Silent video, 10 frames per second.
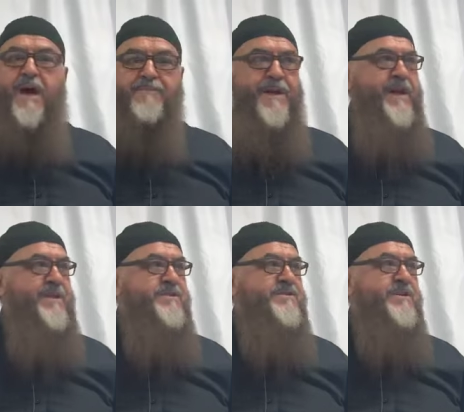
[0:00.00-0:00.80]
That
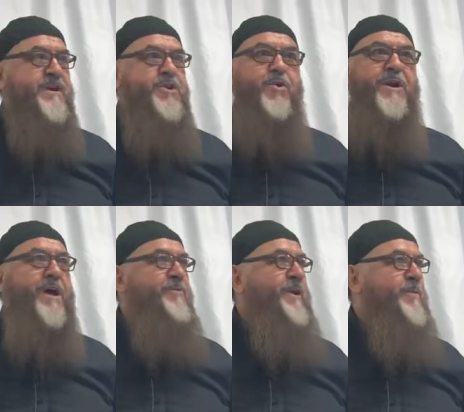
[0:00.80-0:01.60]
means you're
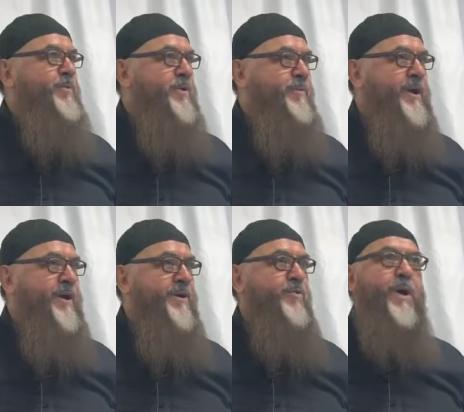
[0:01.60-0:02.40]
not really
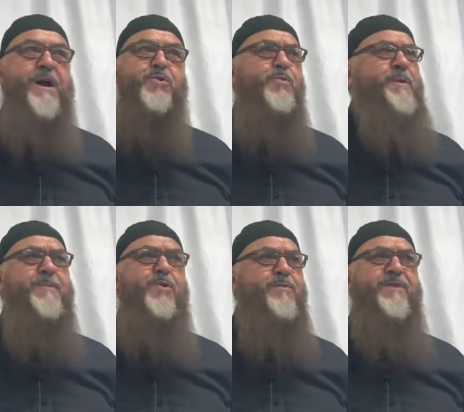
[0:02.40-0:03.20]
prepared. Why do
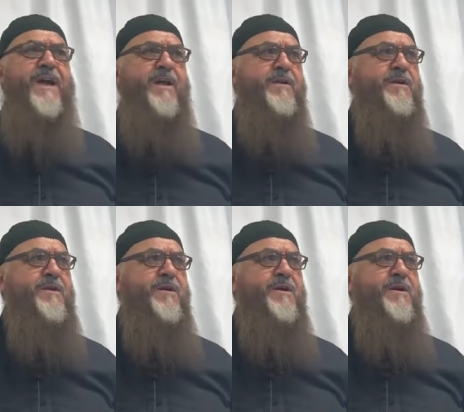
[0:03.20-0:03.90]
people fail?